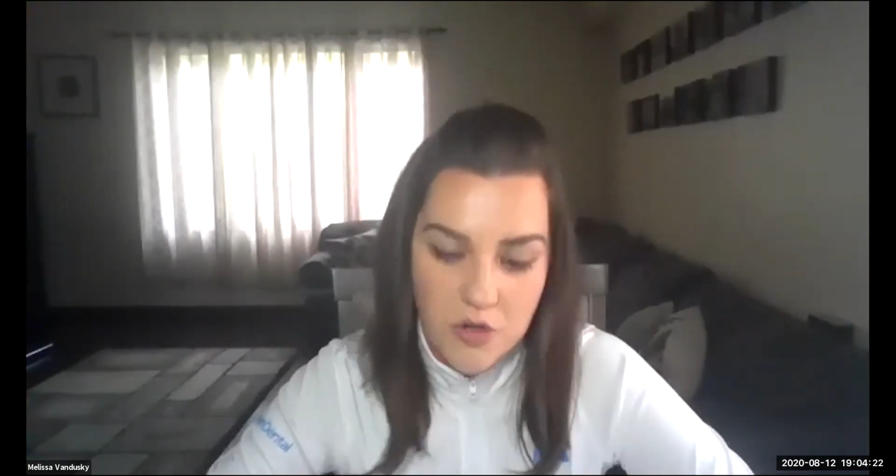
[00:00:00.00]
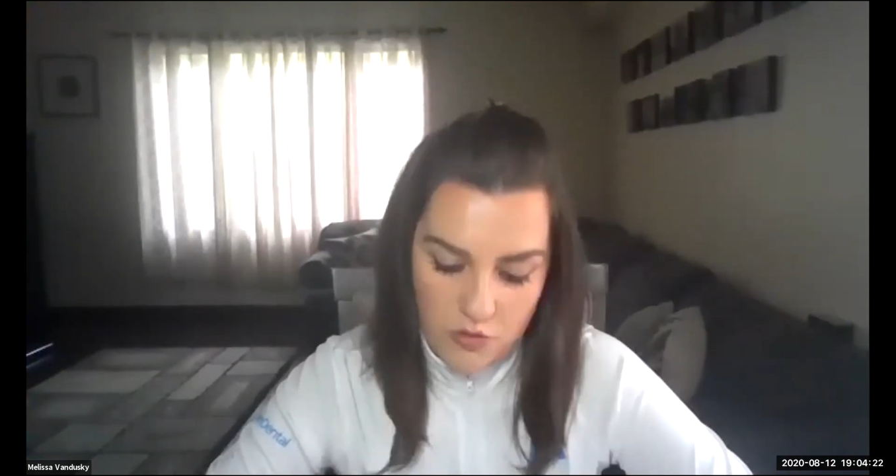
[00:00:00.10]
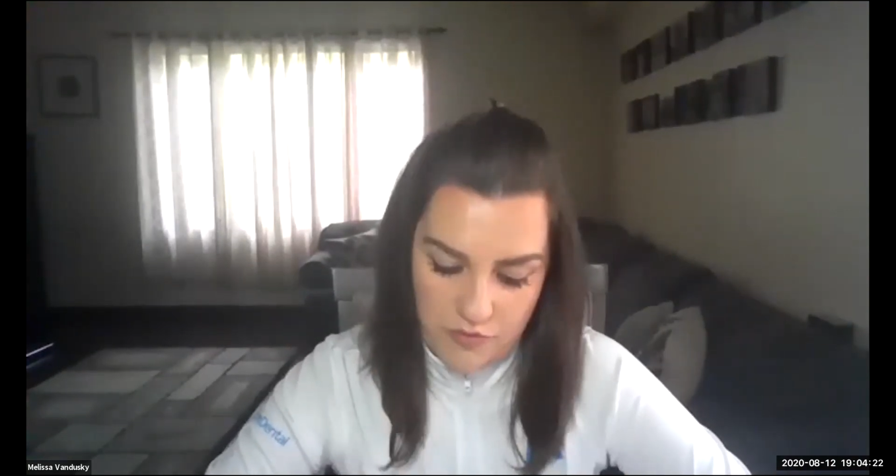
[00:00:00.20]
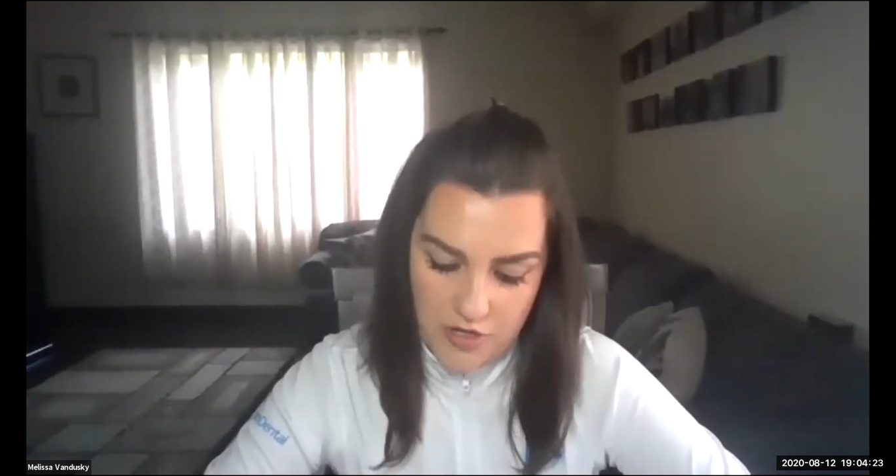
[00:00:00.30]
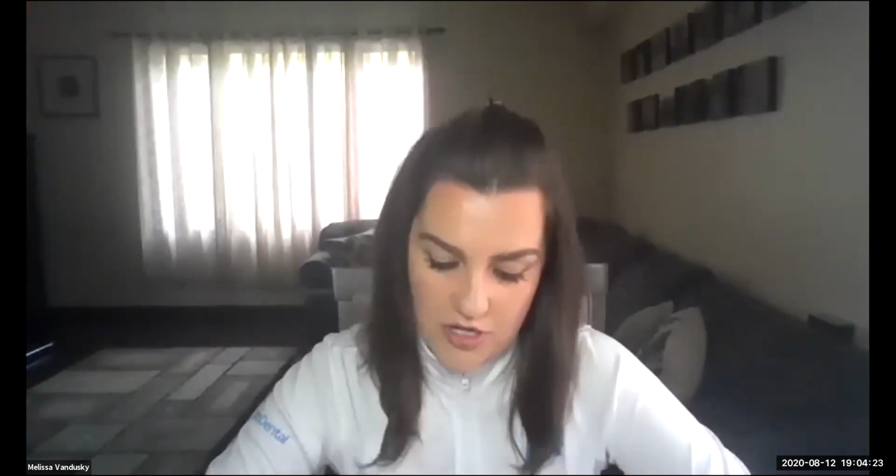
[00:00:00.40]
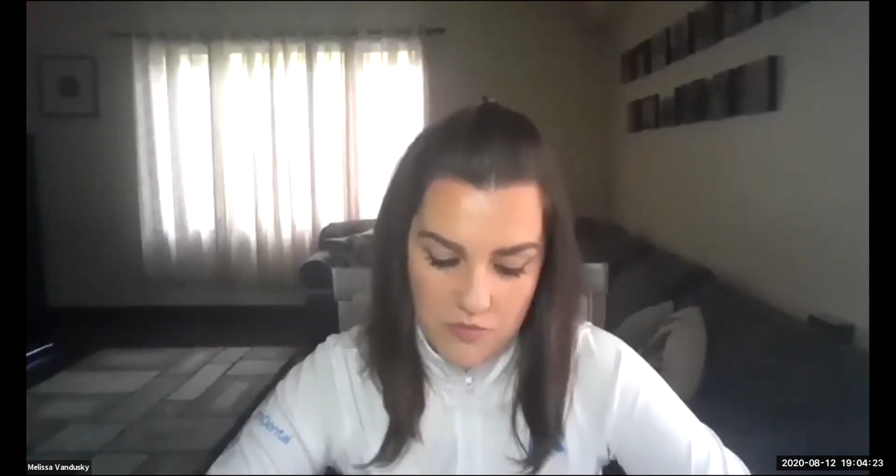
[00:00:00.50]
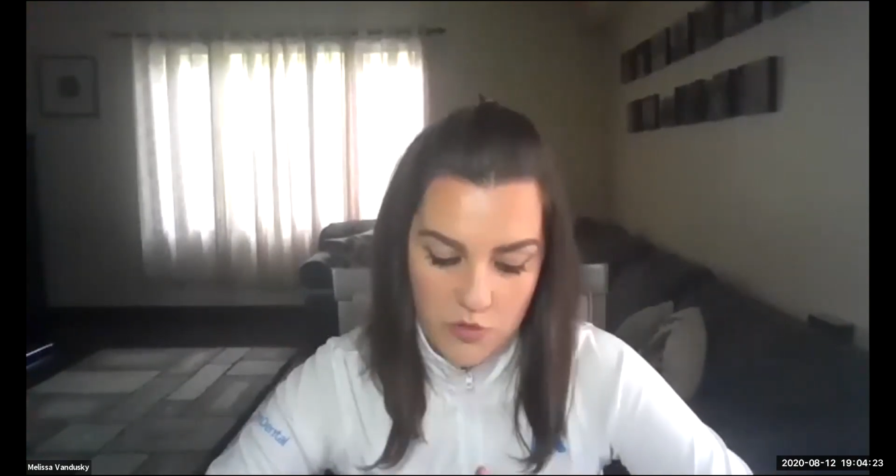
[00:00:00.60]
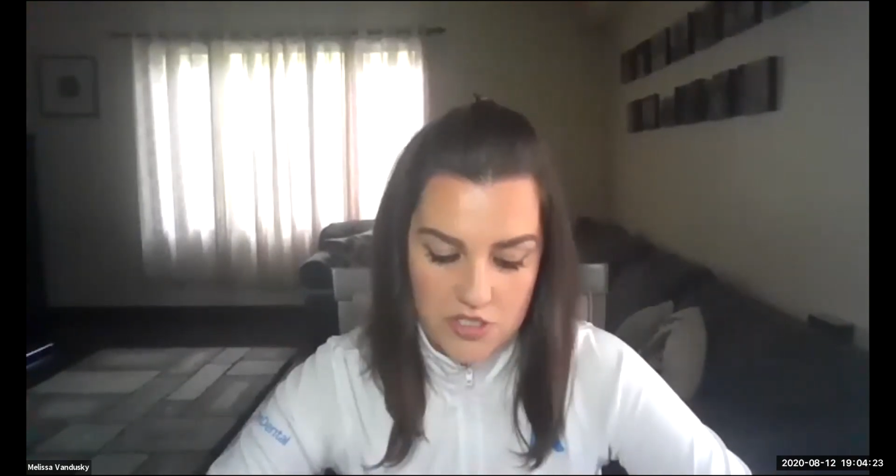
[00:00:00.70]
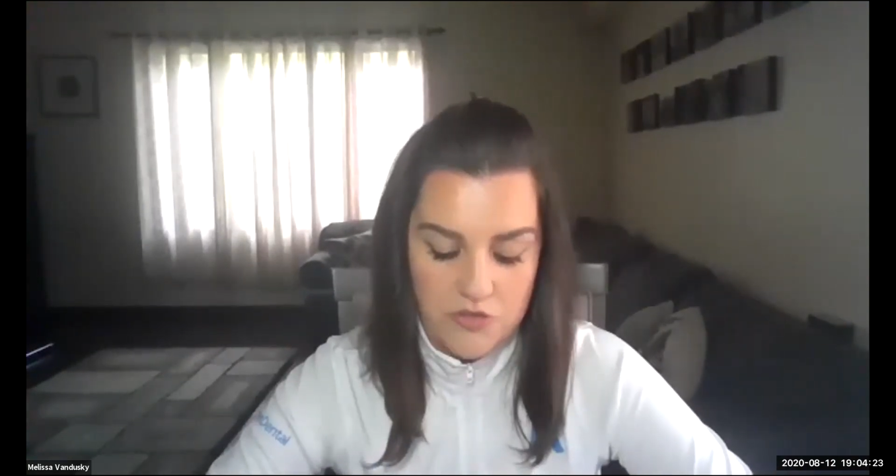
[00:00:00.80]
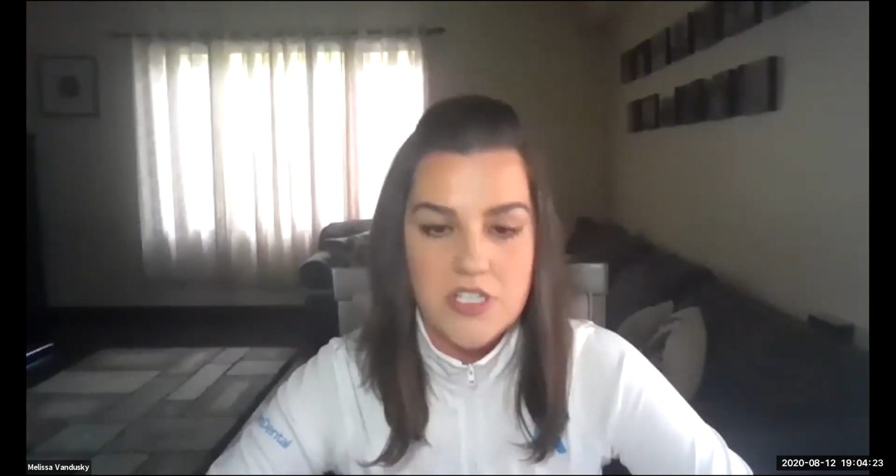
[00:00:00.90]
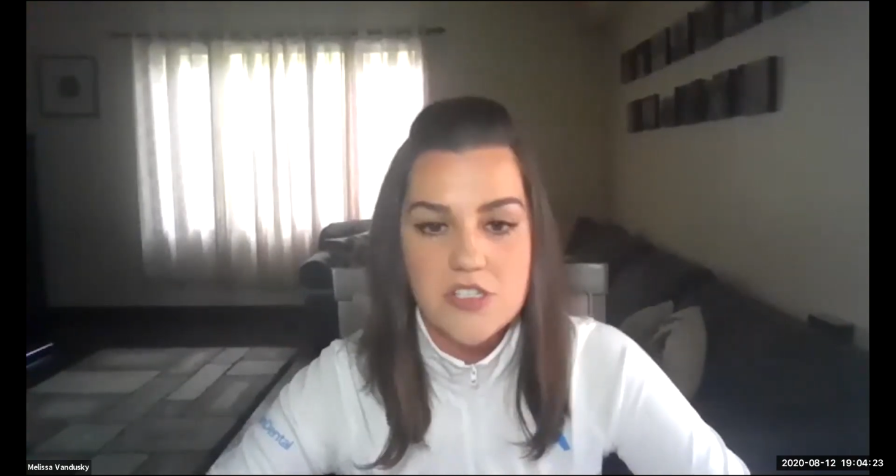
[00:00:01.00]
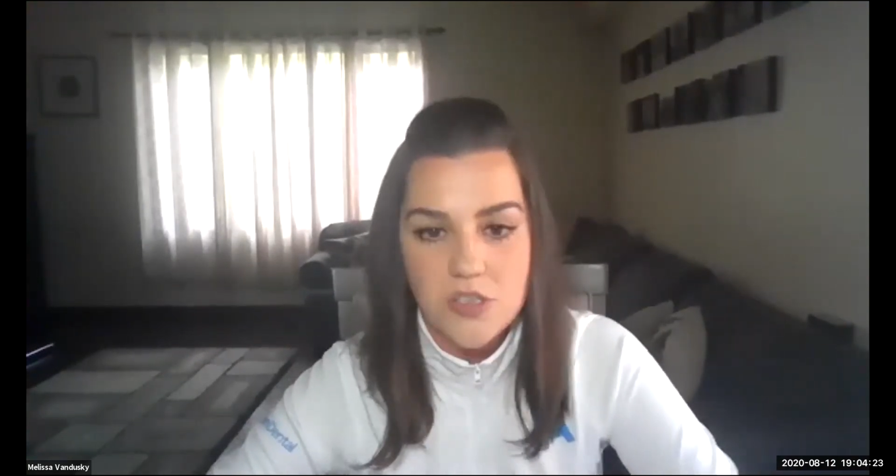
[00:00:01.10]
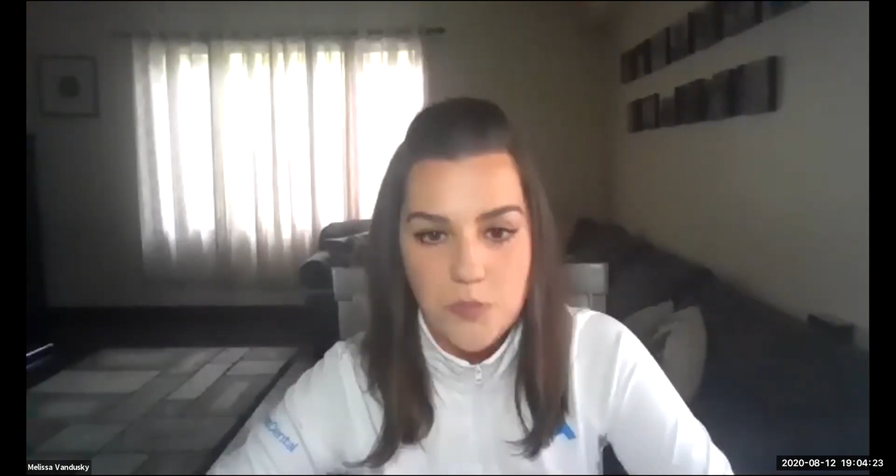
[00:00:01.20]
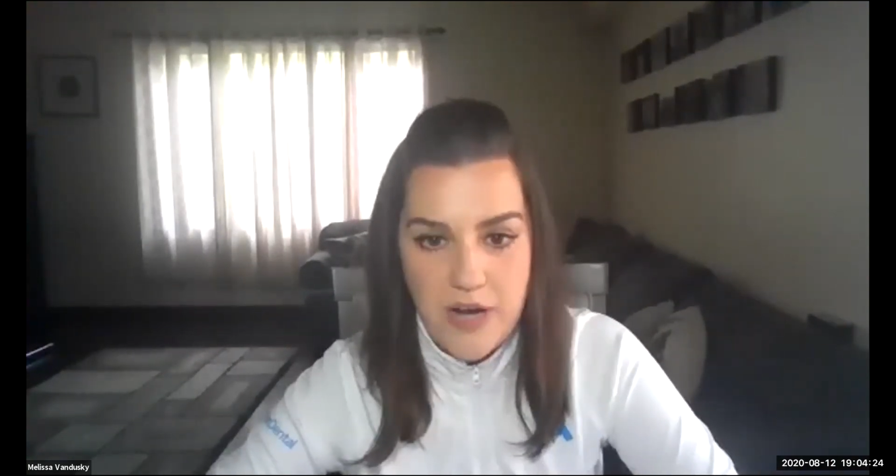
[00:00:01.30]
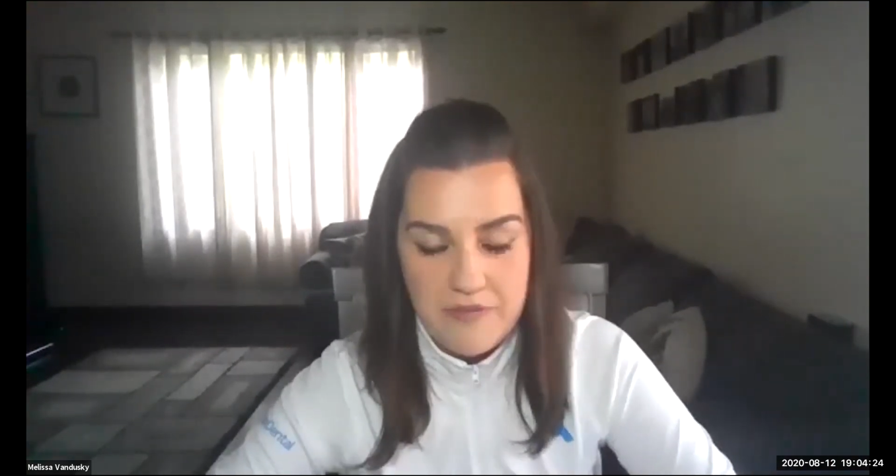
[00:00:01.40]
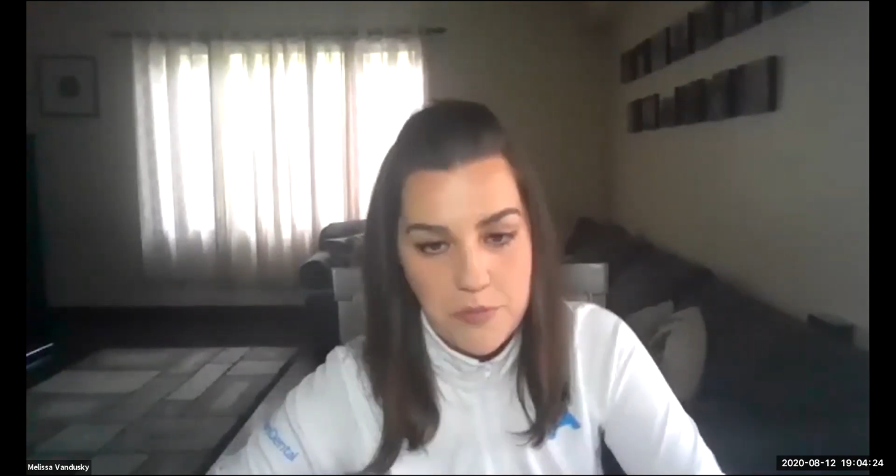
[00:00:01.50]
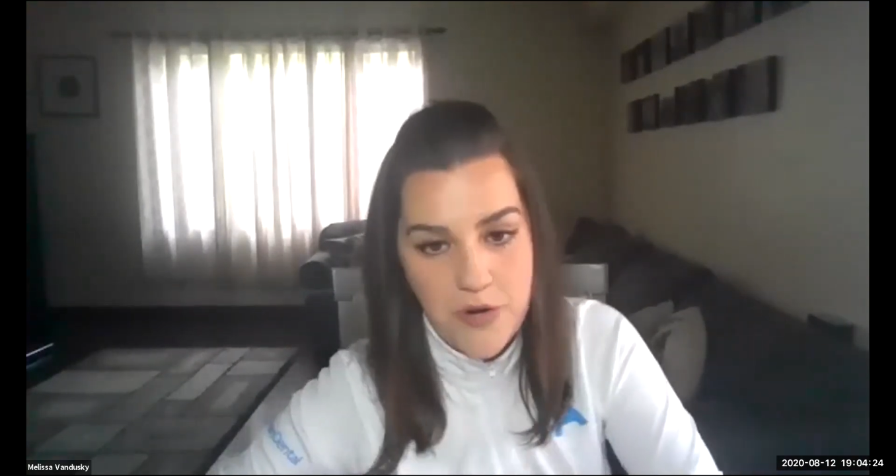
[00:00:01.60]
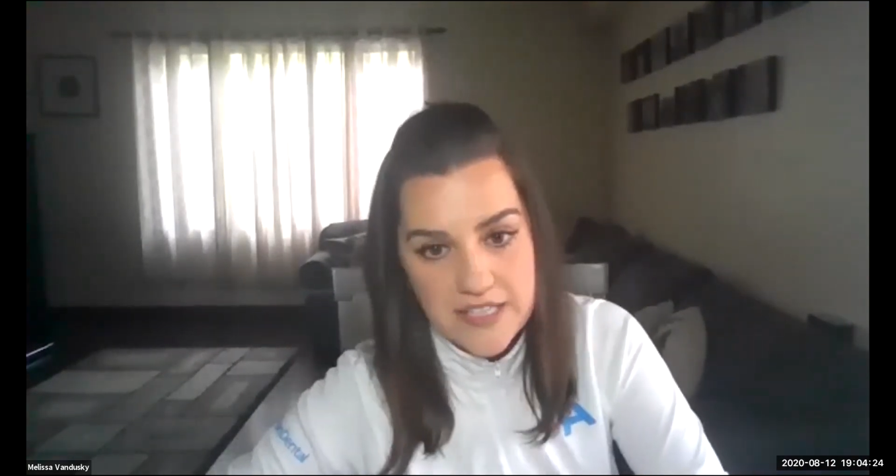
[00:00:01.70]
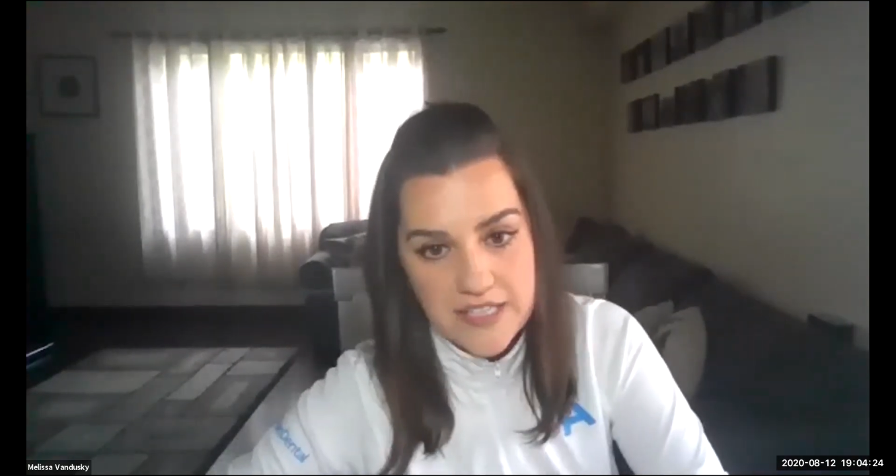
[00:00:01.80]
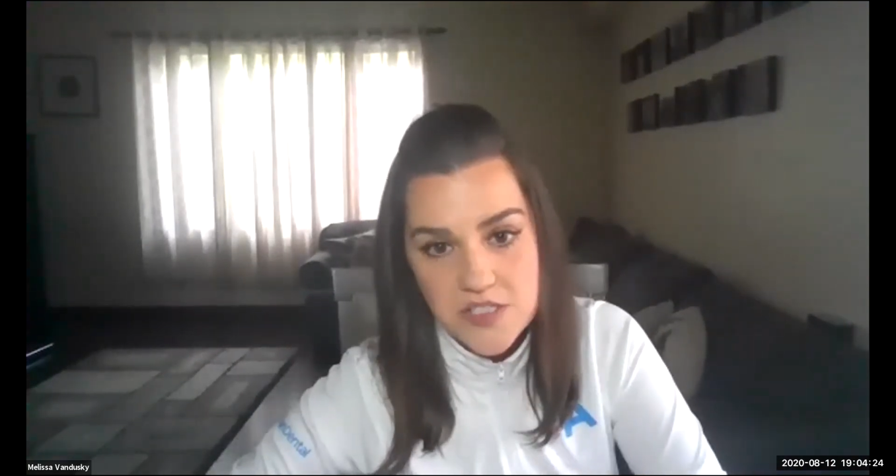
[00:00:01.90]
over a more traditional private
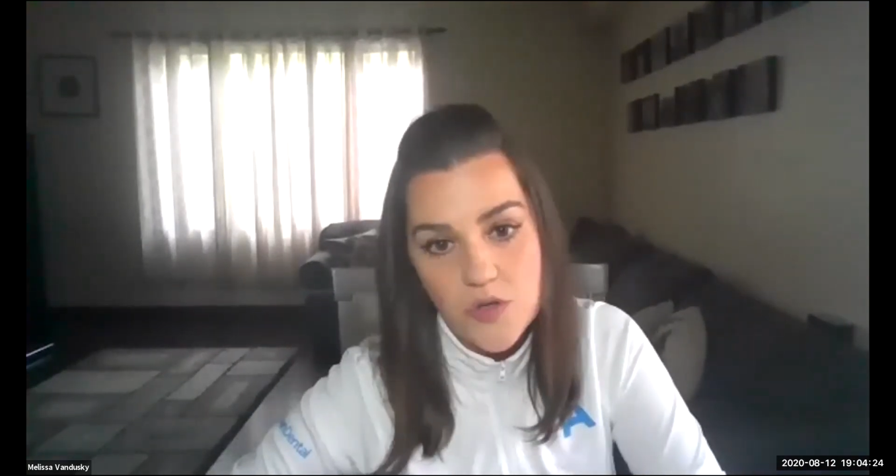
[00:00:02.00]
practice